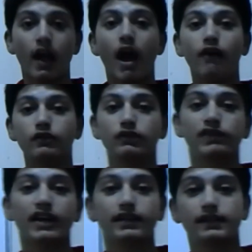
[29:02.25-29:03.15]
how to
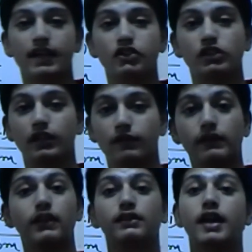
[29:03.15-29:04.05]
find the tension
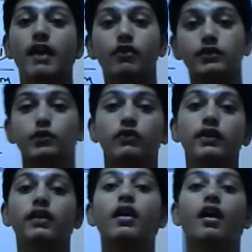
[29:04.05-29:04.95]
if this guy was
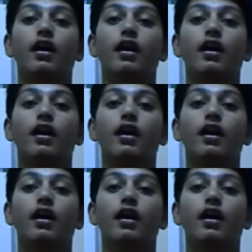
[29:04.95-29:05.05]
moving